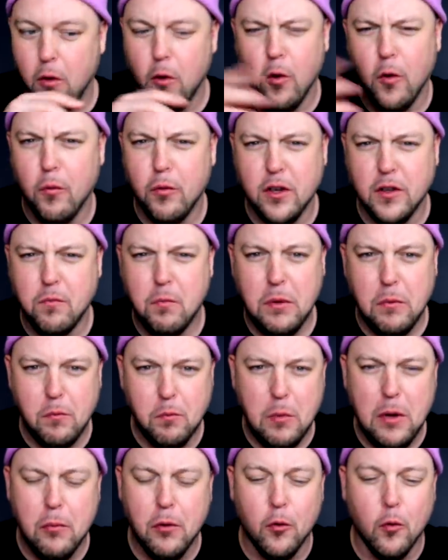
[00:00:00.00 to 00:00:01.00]
or just
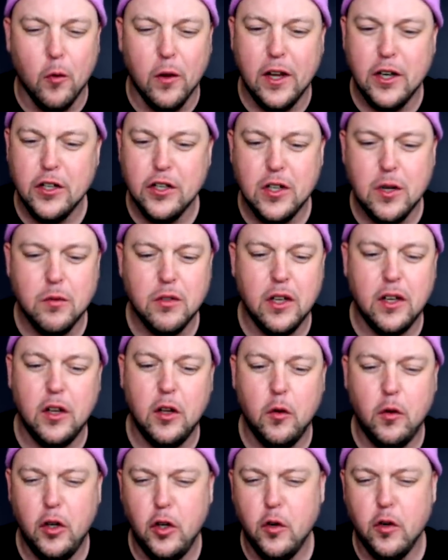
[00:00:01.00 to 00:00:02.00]
people in relationships, like
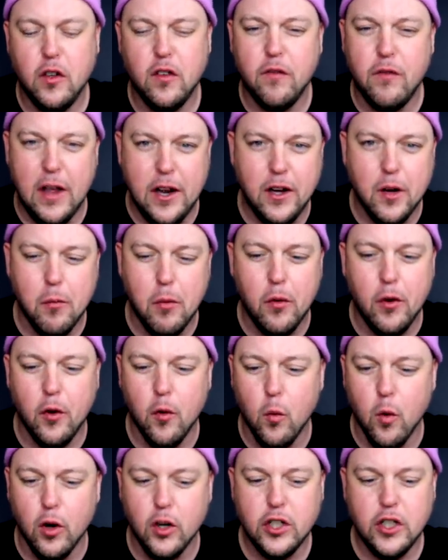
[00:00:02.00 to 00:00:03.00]
you just vent about your
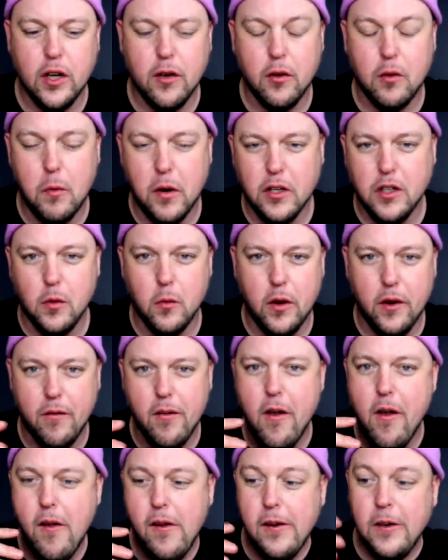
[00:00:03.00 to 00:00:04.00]
work shit, especially when
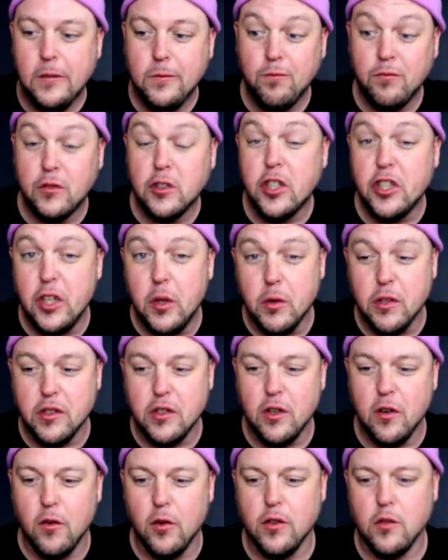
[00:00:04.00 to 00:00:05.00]
she was a
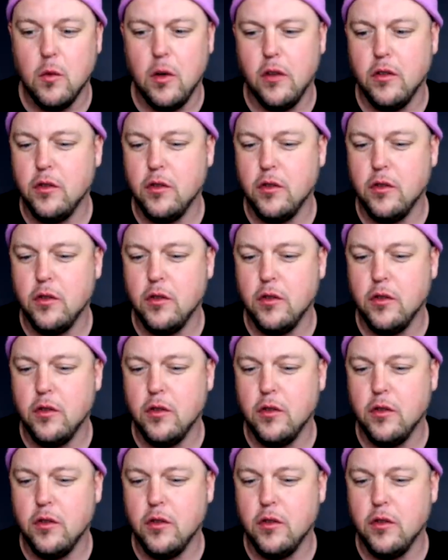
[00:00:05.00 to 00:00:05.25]
server as well.